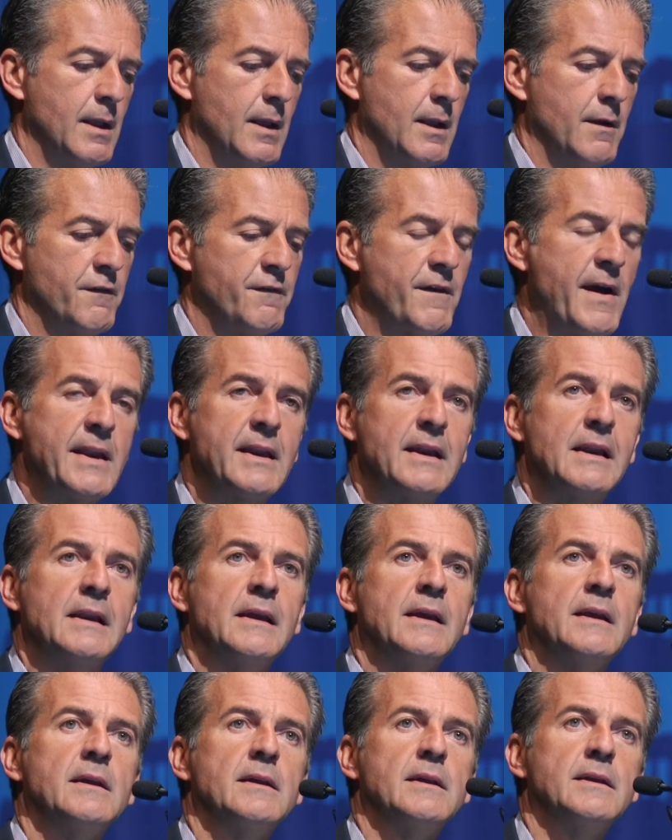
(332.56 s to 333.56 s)

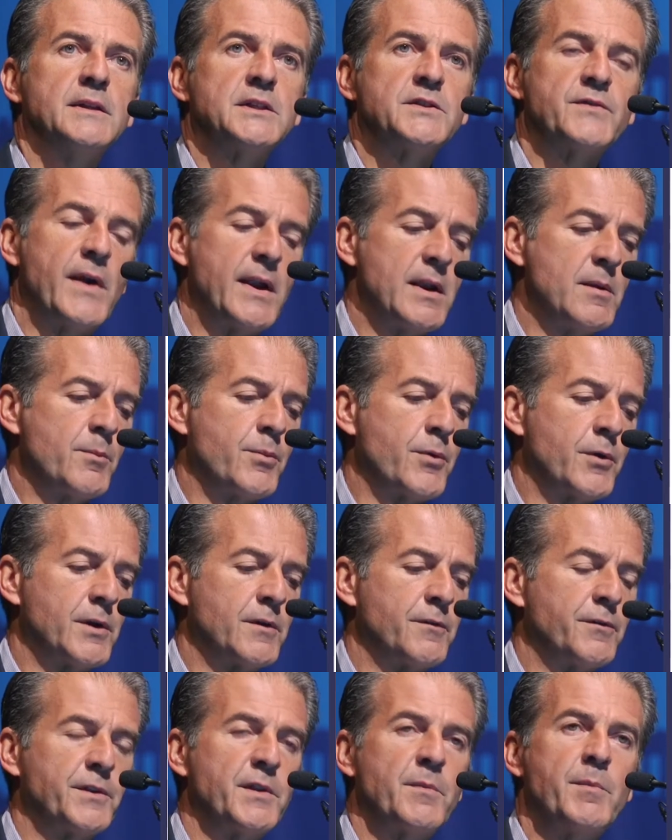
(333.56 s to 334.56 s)
Finally, it is very
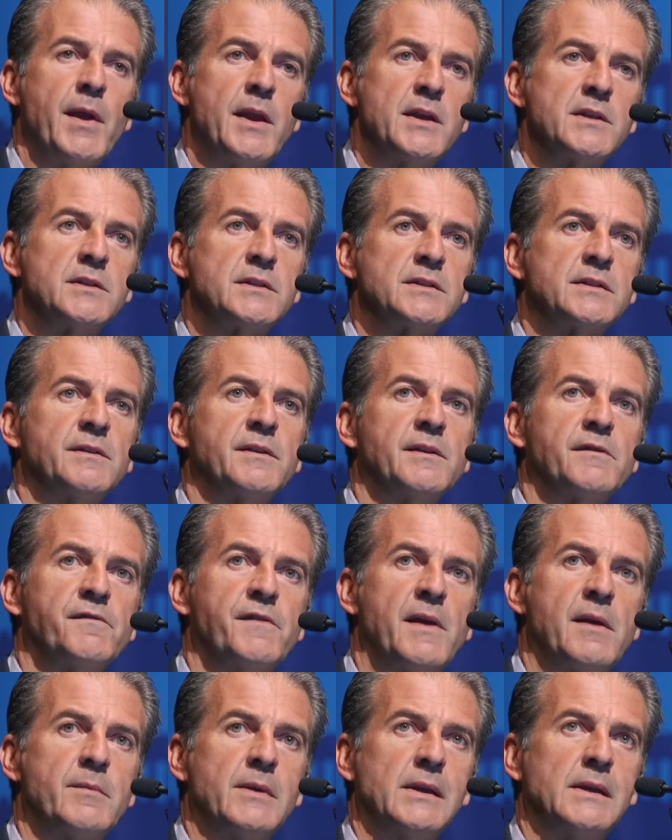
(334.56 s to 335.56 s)
important for the patients and their
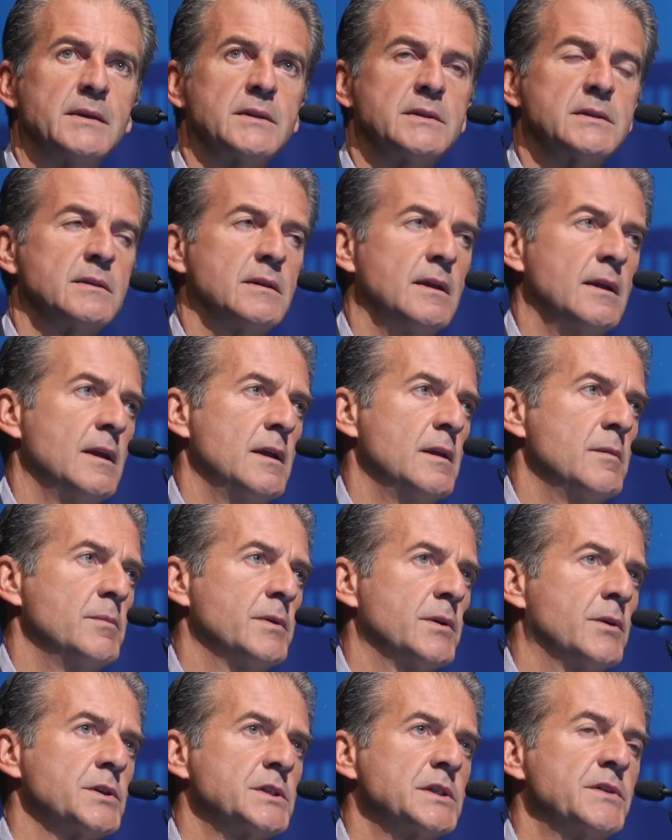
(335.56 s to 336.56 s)
families,
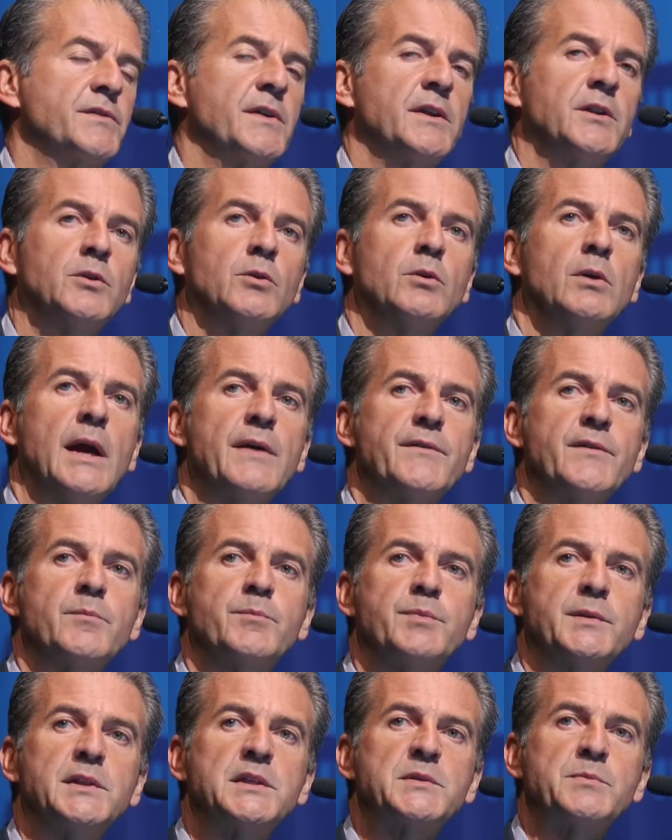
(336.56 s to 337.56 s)
because if they do have a
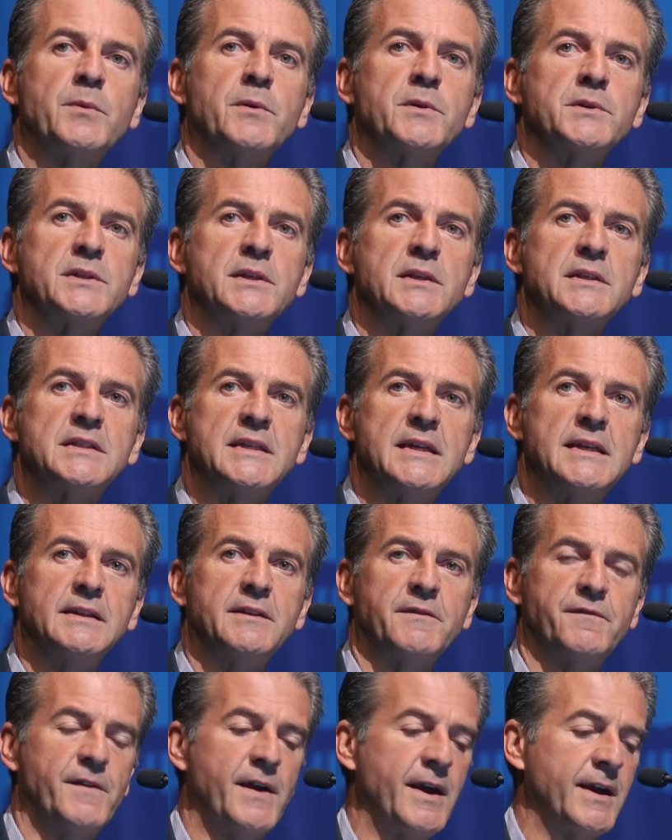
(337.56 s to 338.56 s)
predisposing gene
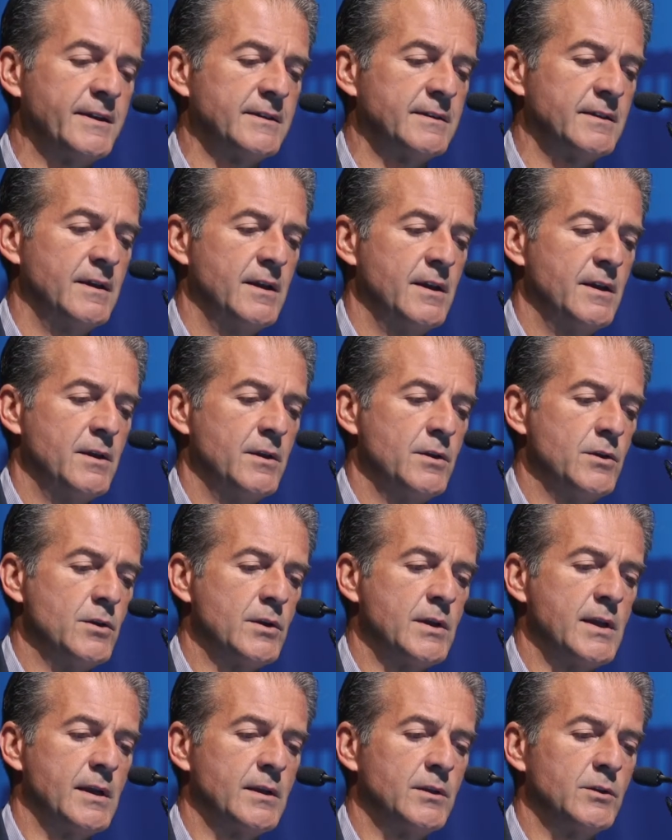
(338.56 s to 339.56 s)
defect, you
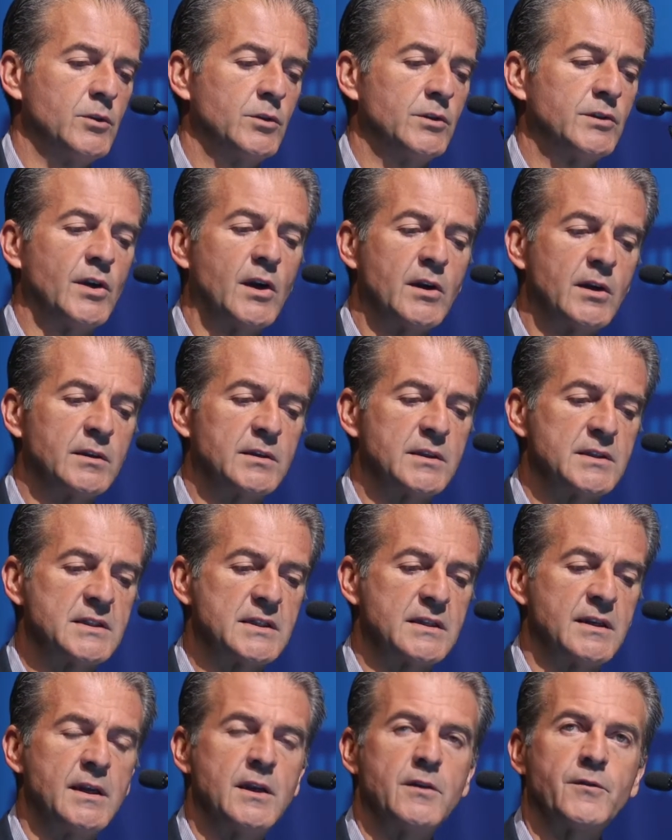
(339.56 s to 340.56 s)
can do targeted
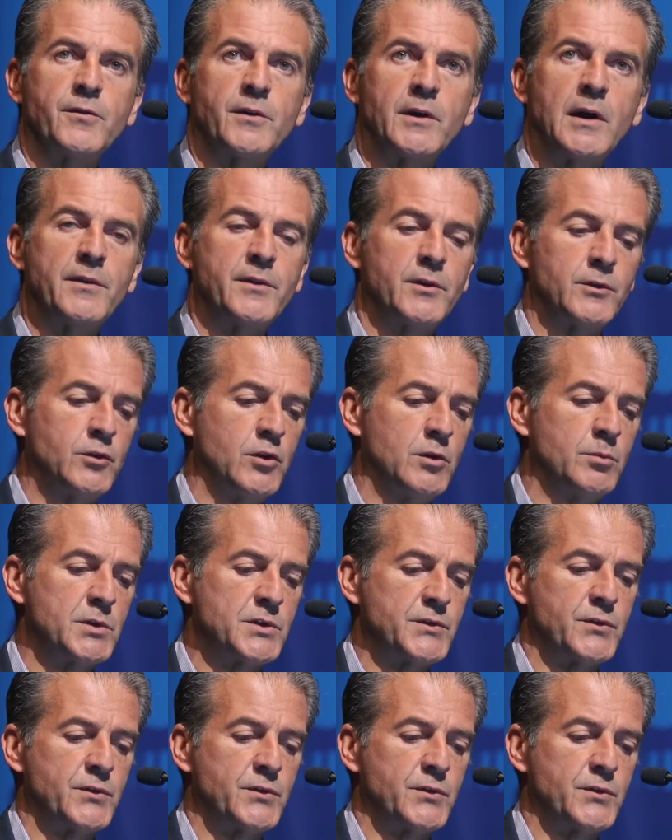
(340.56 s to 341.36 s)
screening for other tumors.